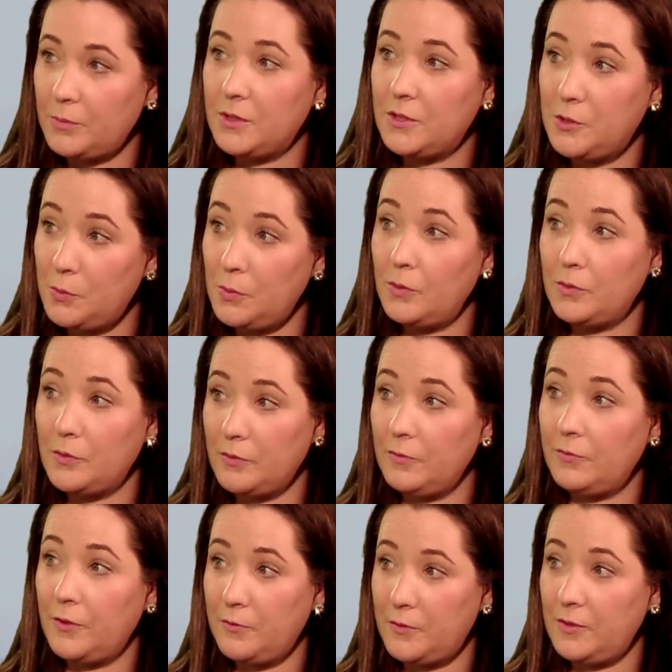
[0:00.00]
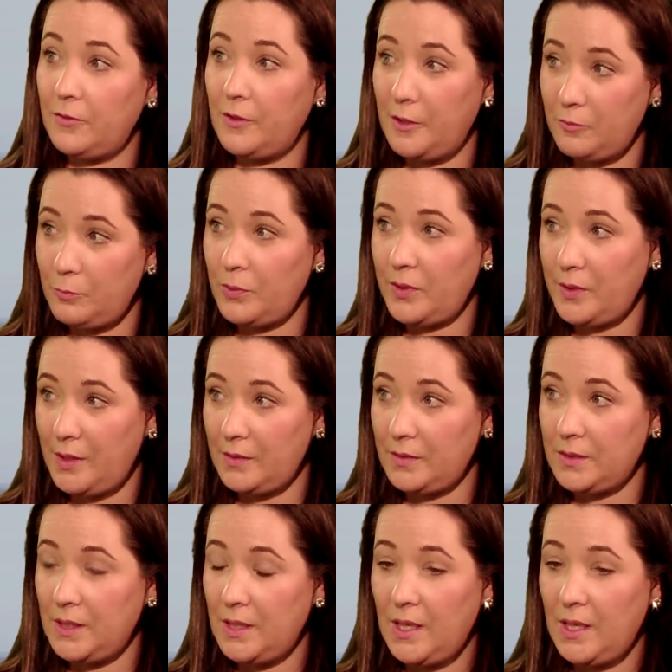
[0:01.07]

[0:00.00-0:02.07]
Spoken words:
to 255%.